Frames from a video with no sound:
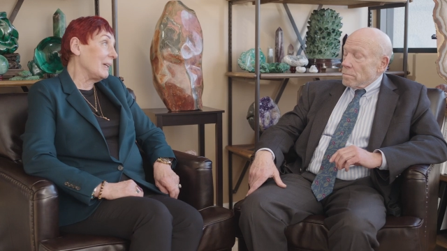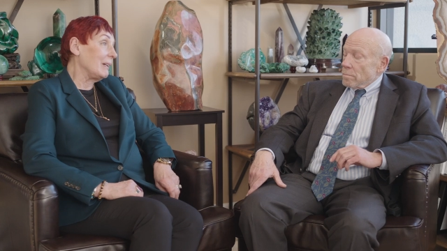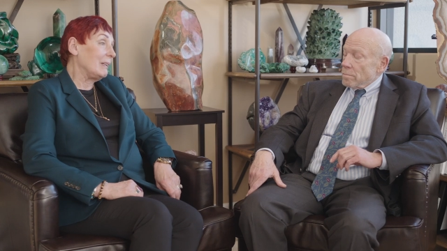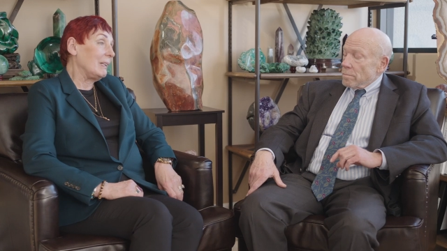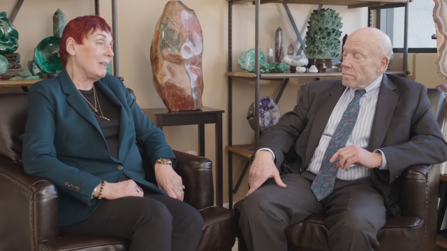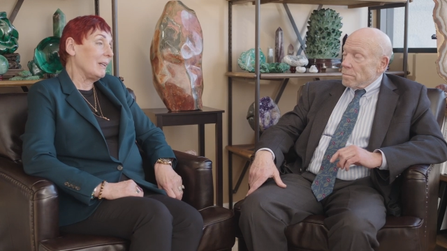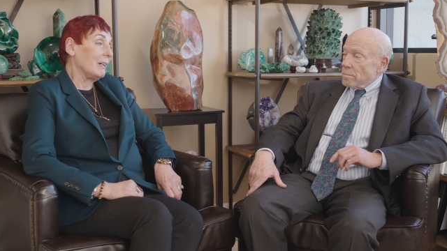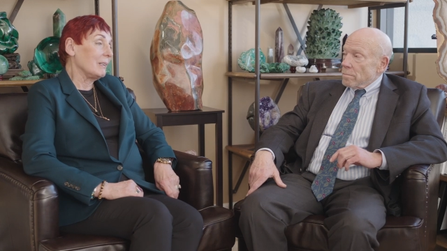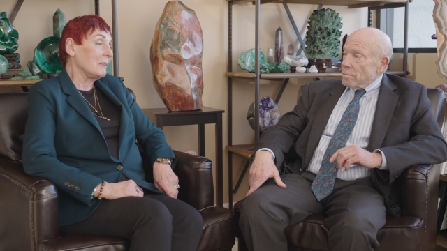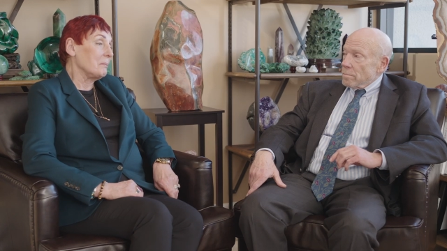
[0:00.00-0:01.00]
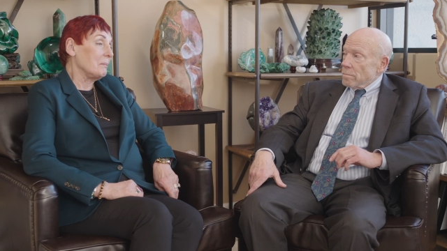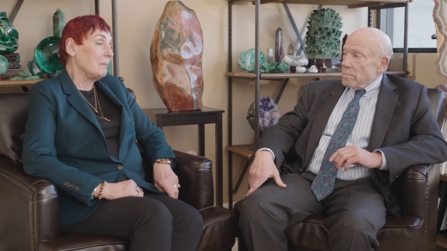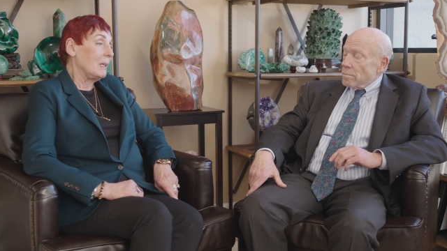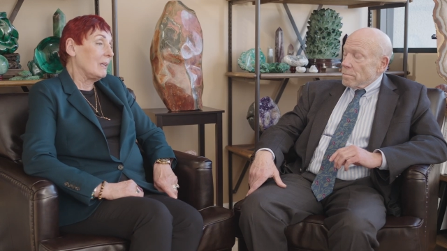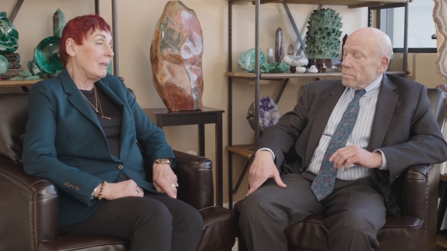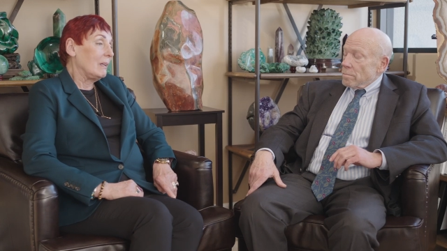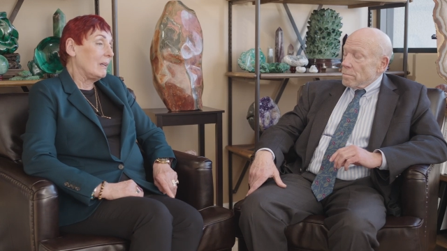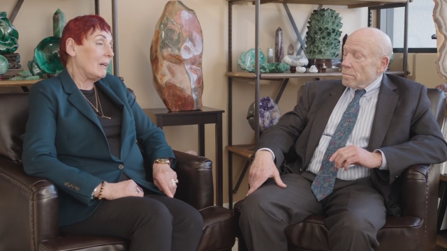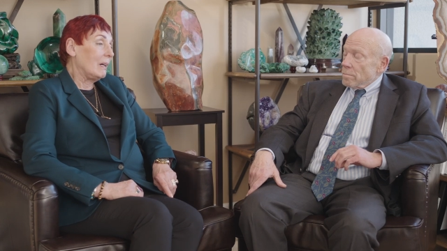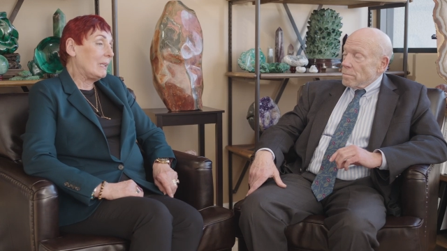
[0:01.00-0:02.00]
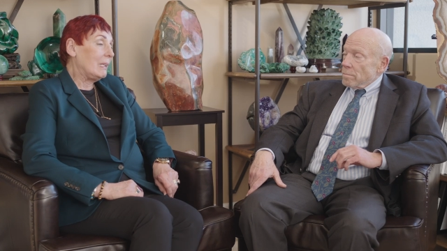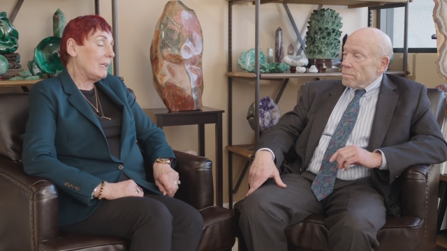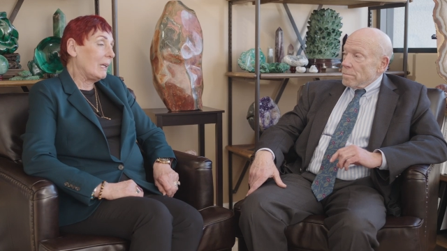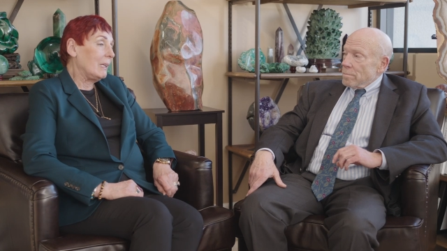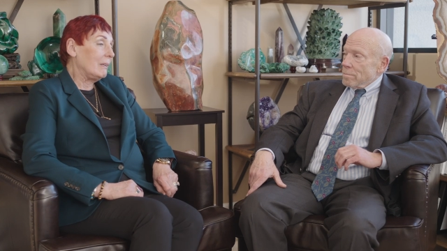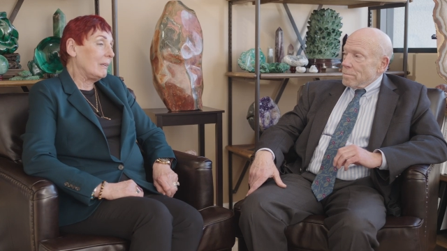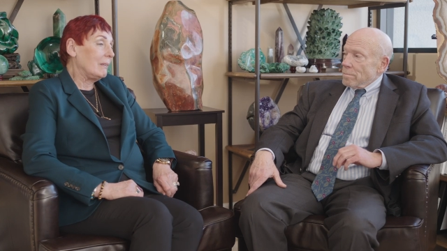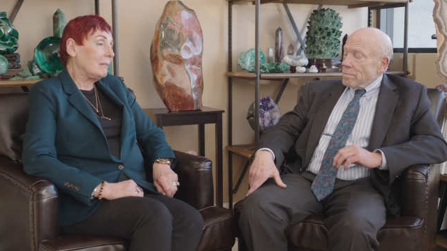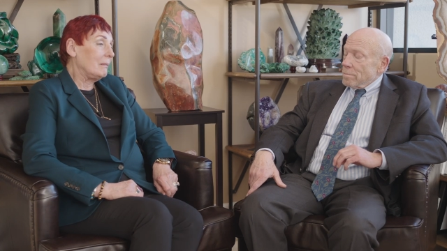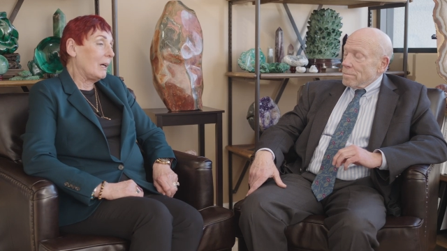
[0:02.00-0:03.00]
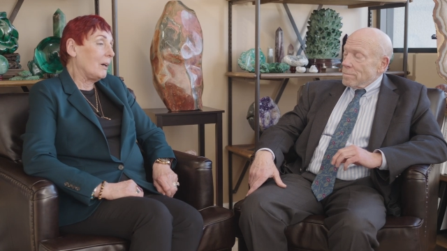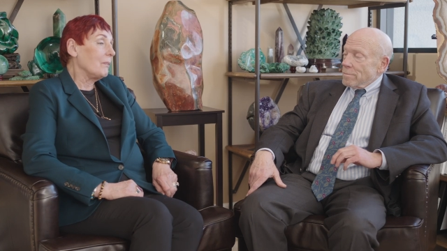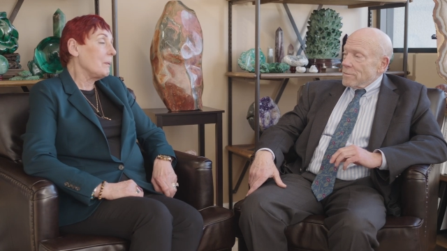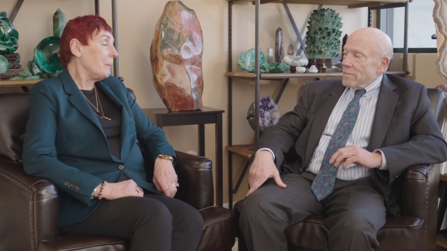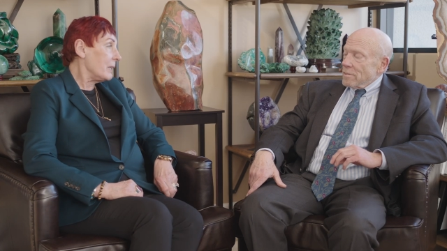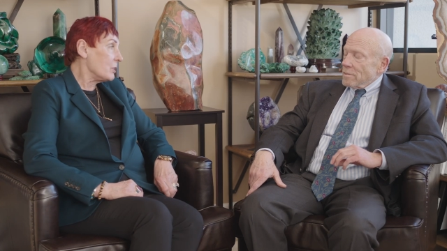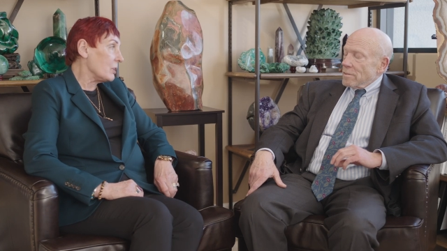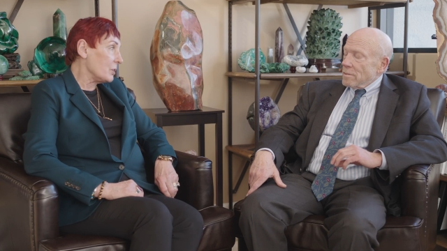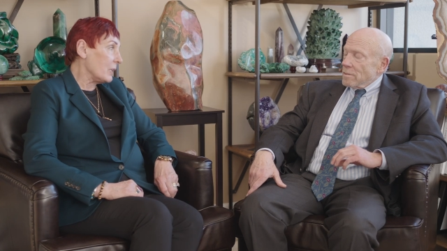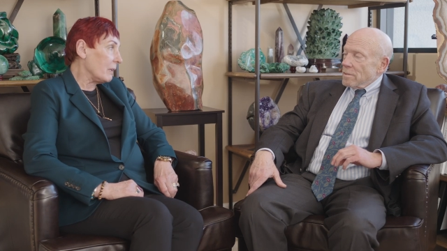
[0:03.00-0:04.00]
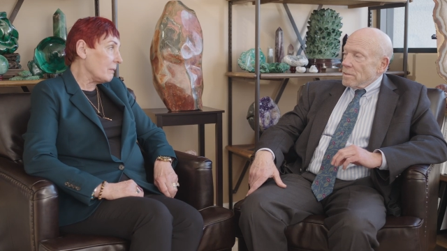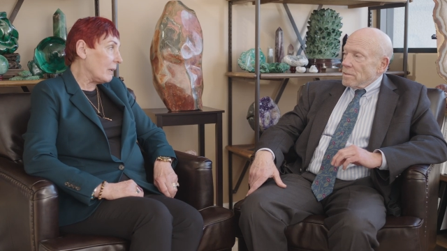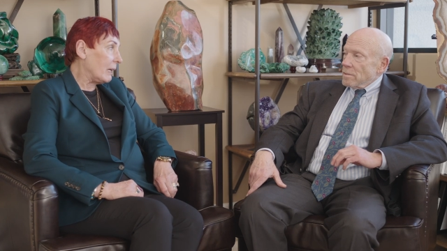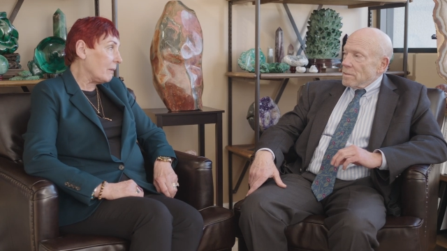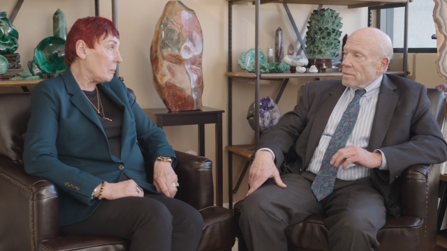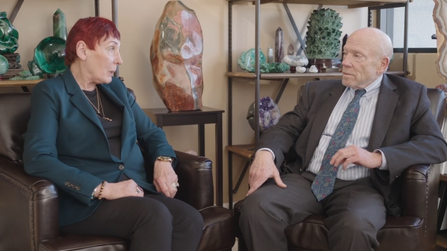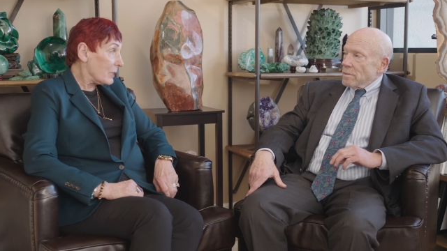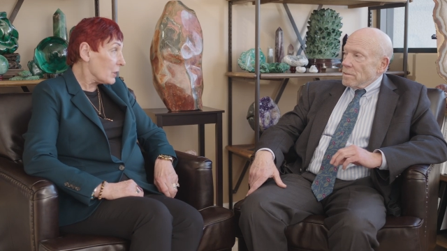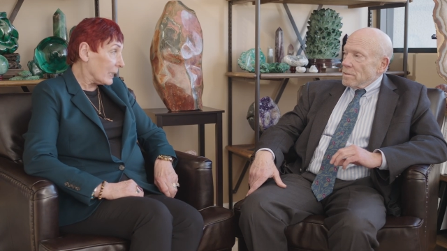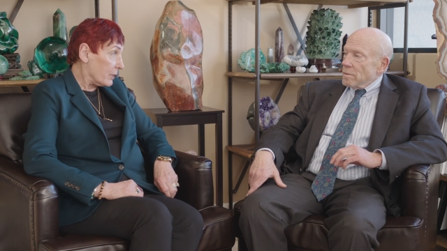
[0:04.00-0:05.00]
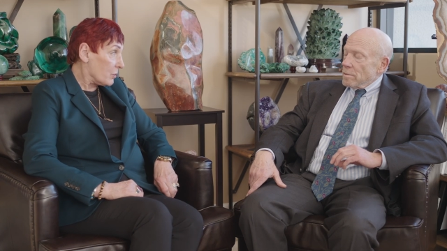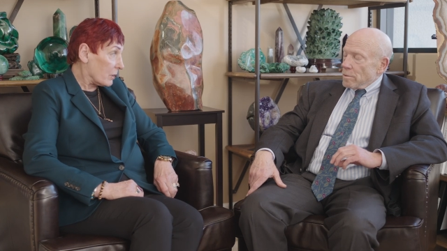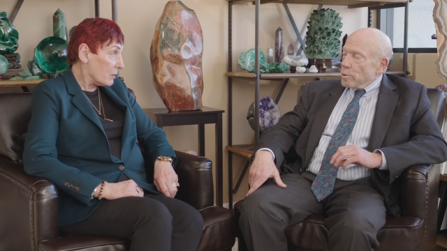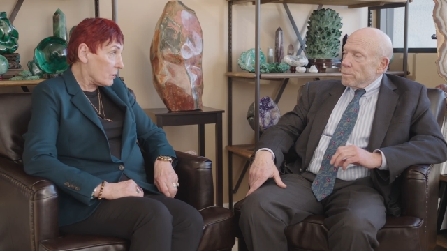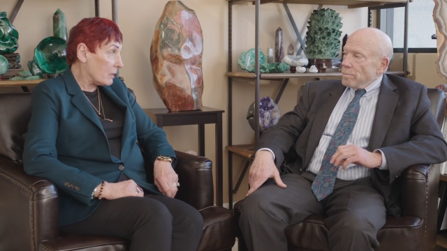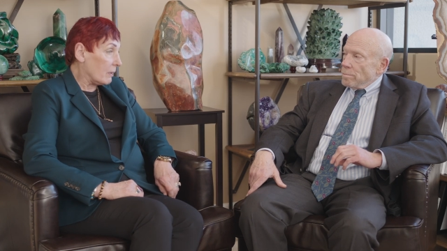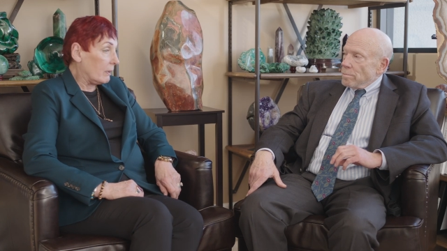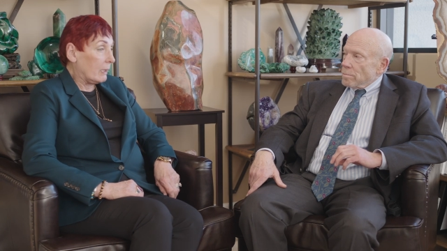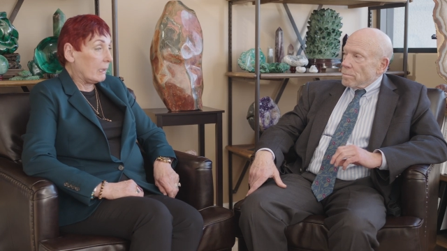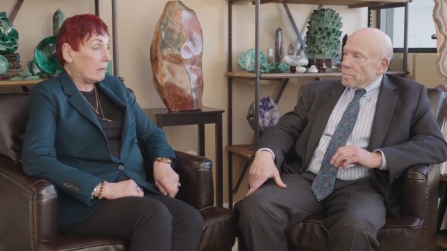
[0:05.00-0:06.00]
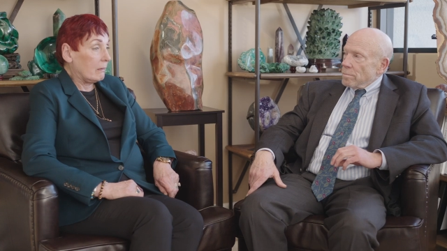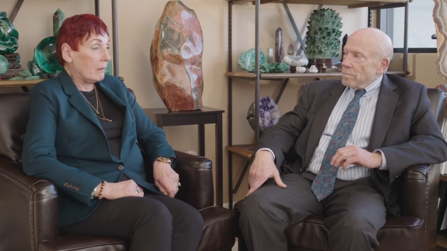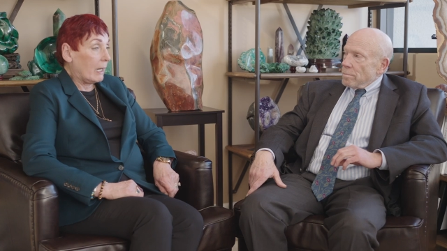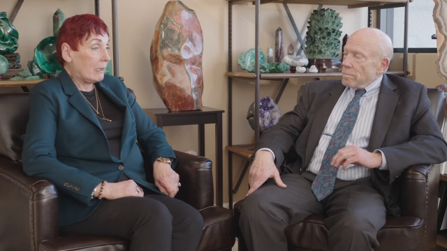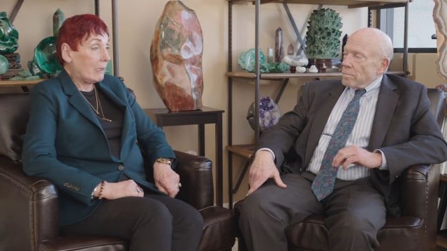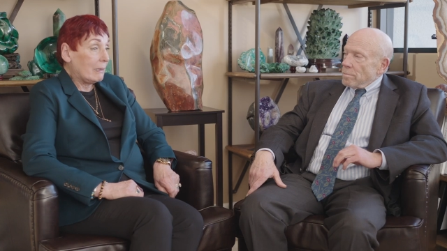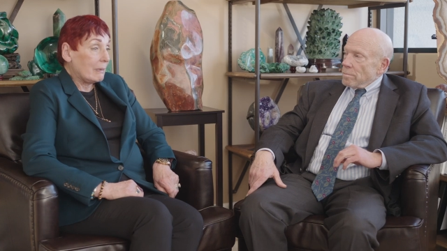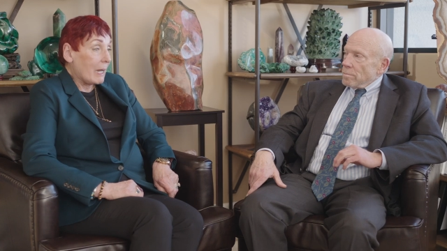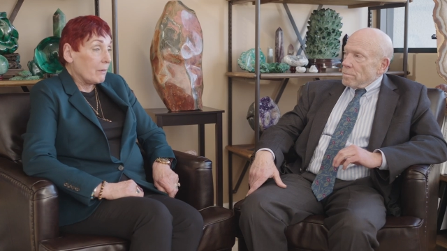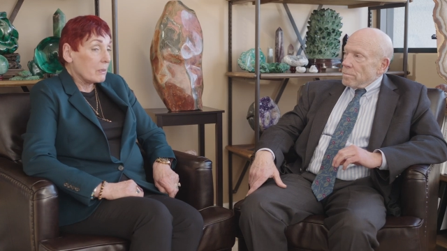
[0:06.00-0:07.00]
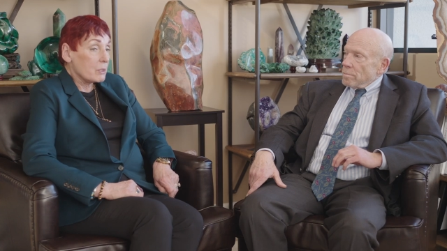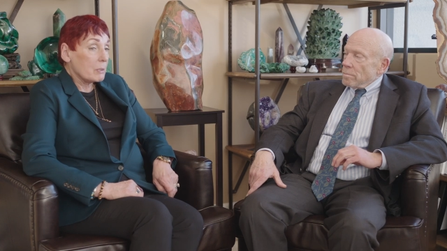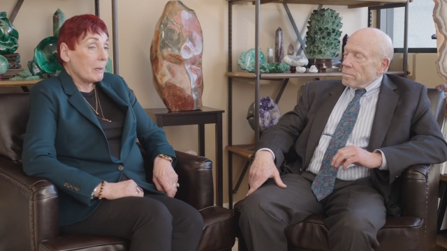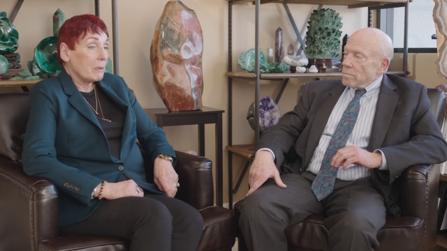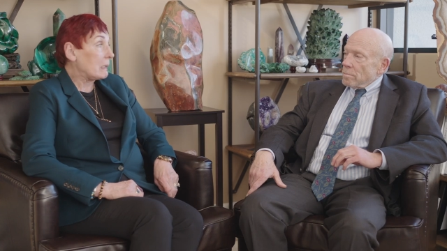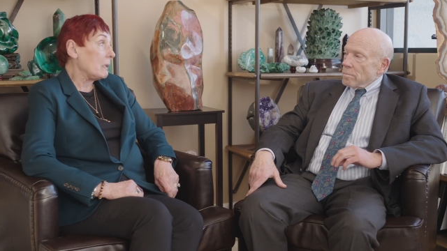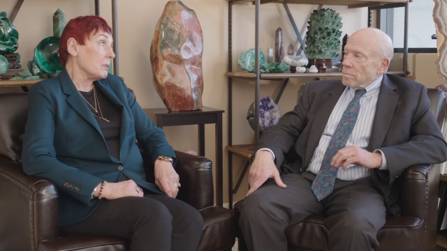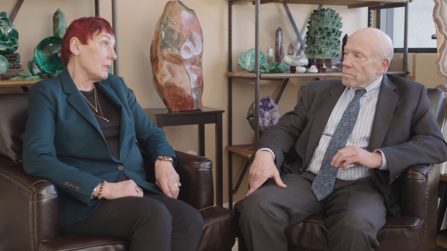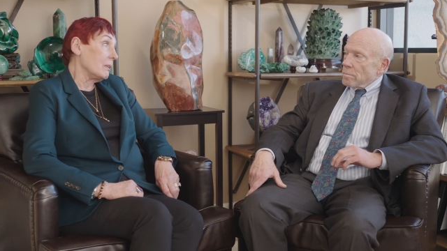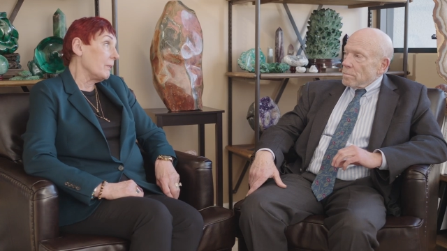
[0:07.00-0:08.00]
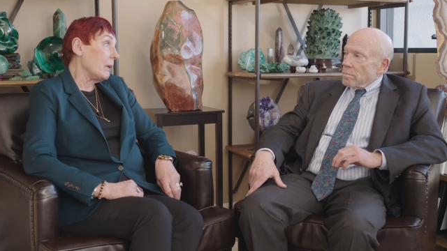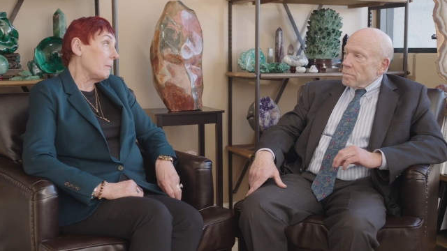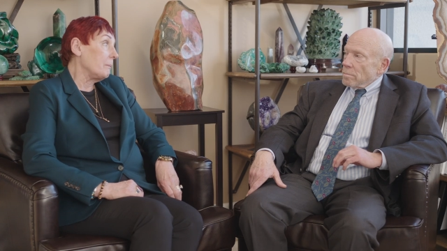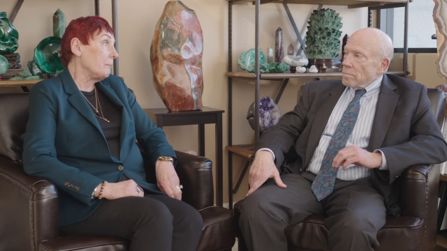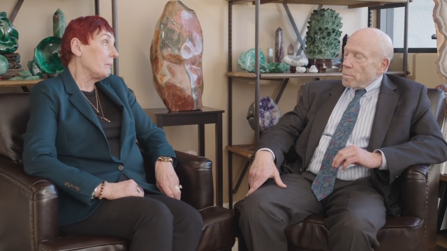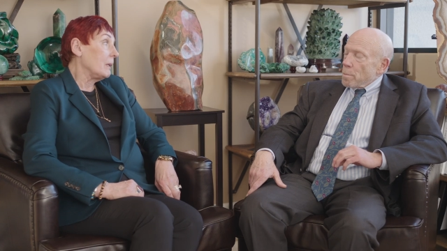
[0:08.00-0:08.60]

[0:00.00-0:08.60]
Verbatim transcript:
Speaker 1: And um, I think of the patients that have had breast lesions, and I think now there's about a dozen of them,